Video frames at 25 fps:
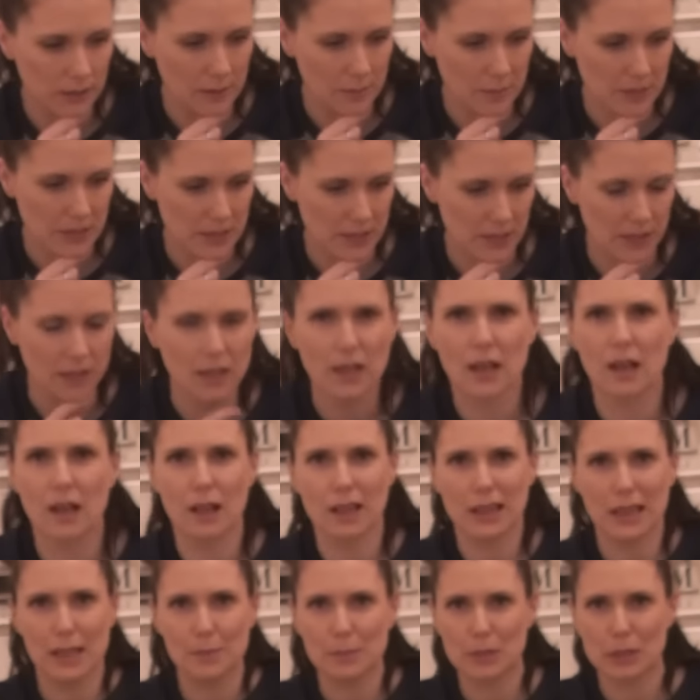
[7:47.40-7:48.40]
Let me see.
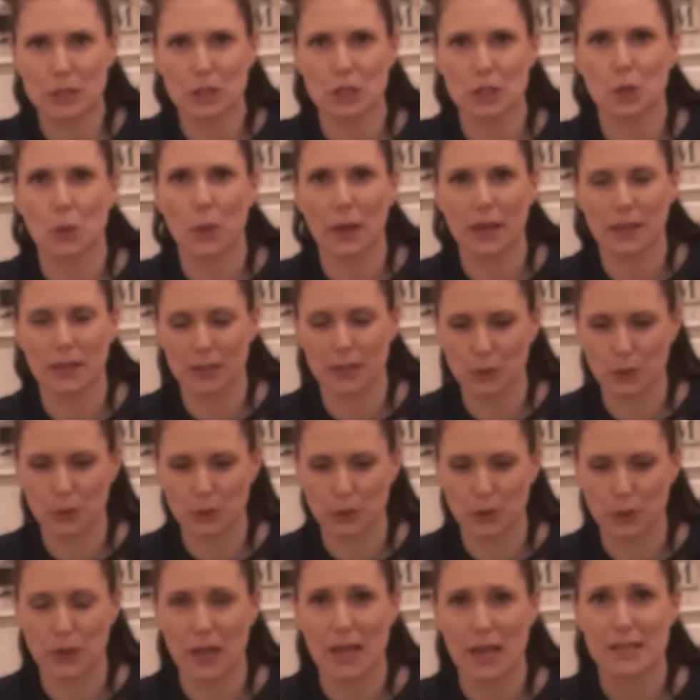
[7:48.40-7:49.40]
Let me just quickly go
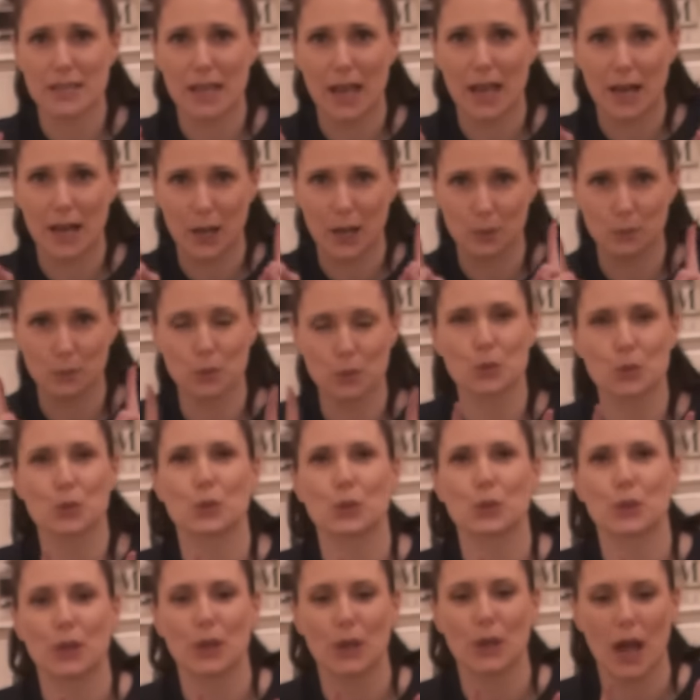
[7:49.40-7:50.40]
through this and I will show
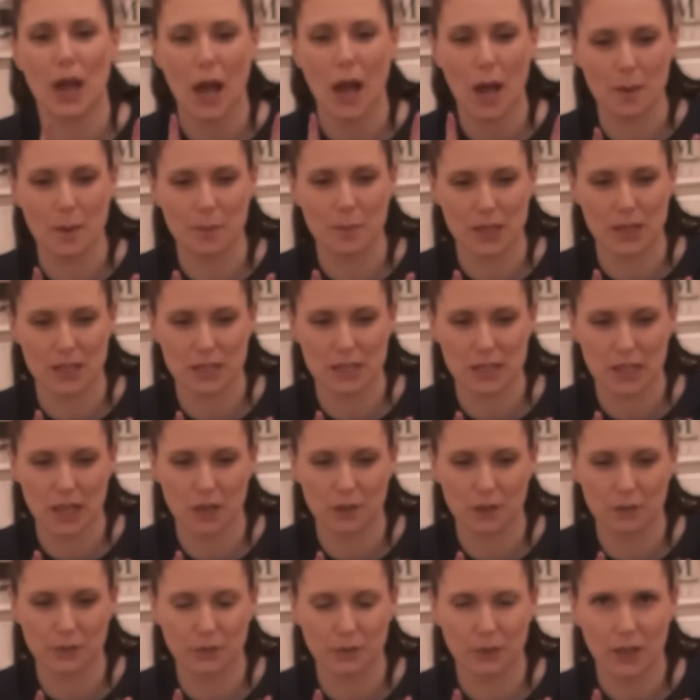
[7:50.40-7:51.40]
you how much
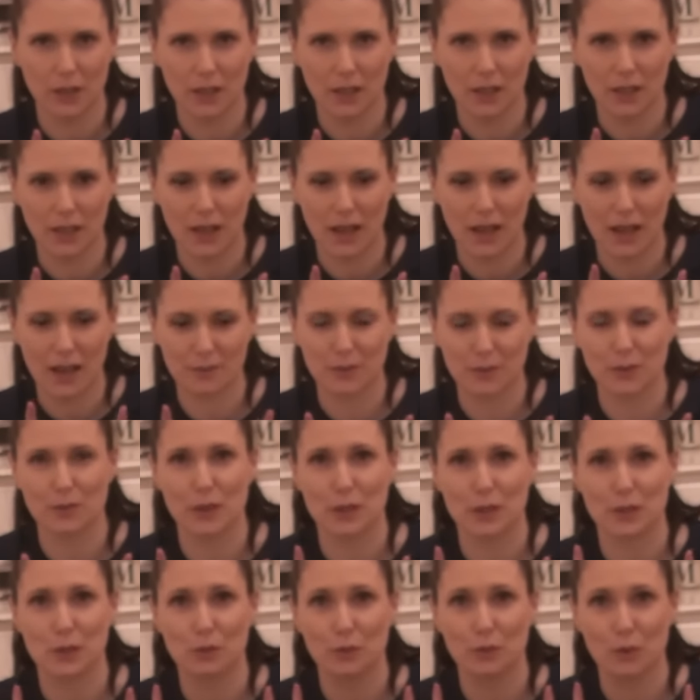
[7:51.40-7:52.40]
stuff I've got
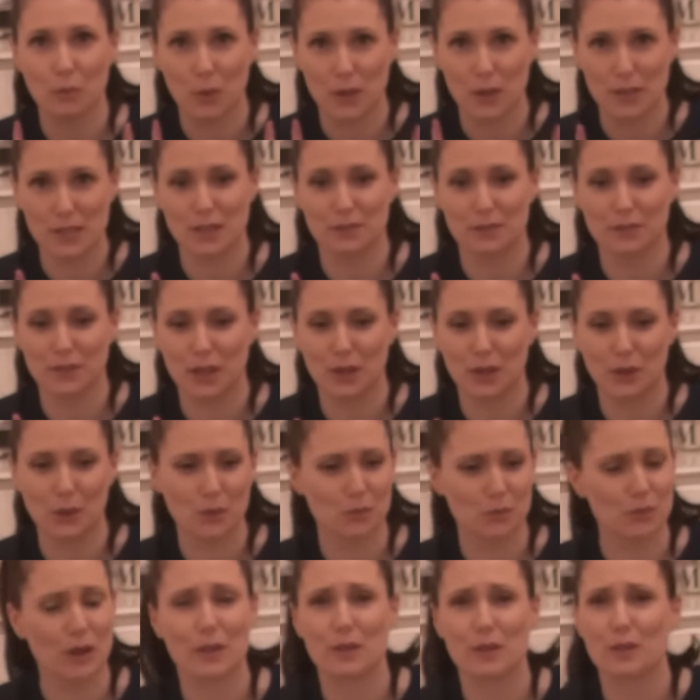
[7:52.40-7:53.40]
rid of once I've done all
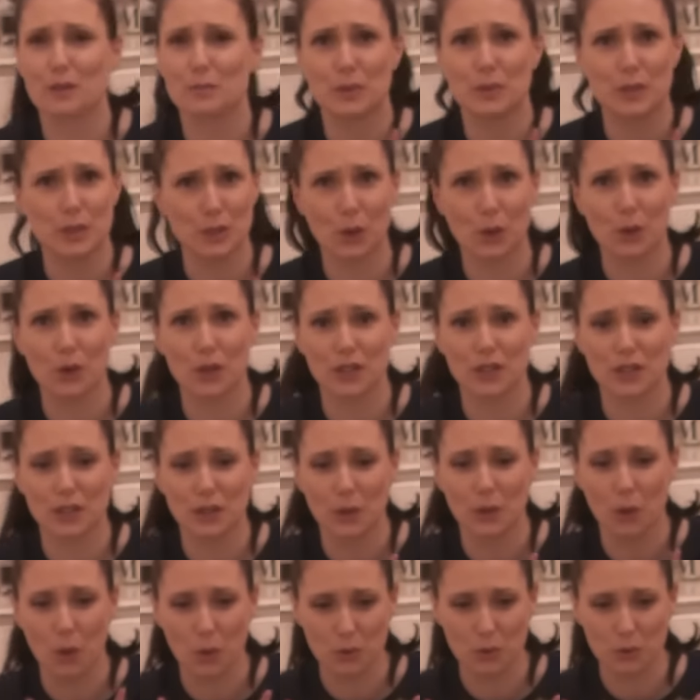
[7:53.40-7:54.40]
rather than me talking you
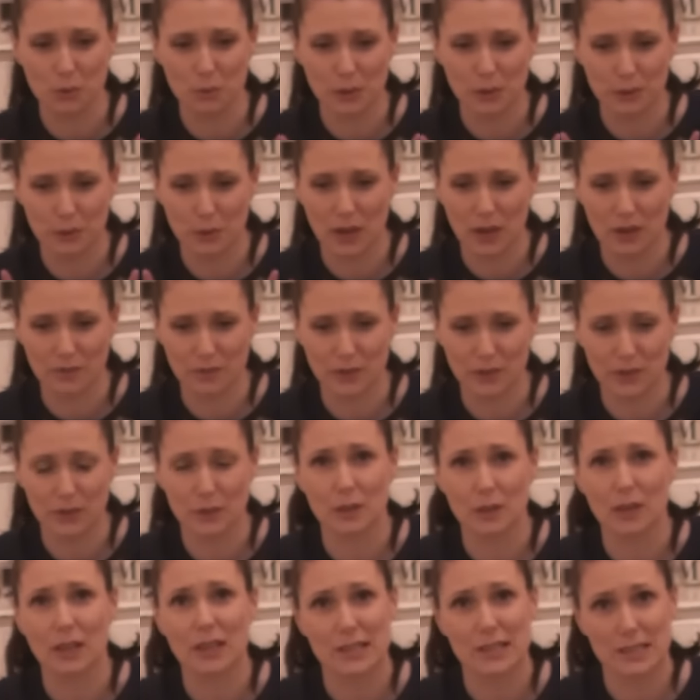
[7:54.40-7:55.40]
all the way through
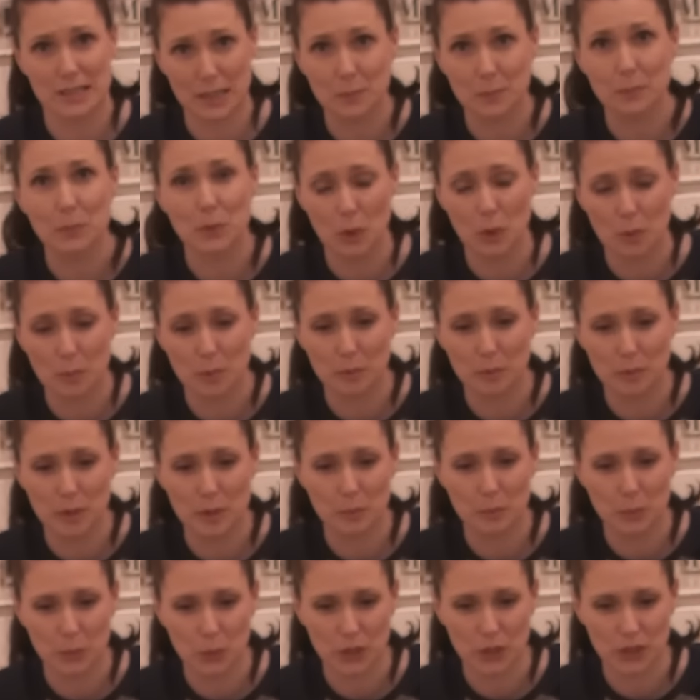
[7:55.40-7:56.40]
everything because I'm probably
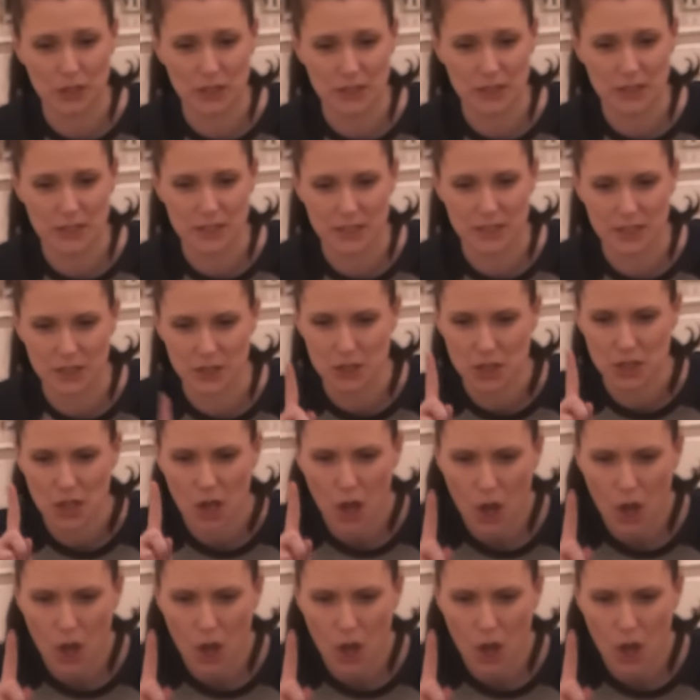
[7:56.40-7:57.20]
boring you to tears.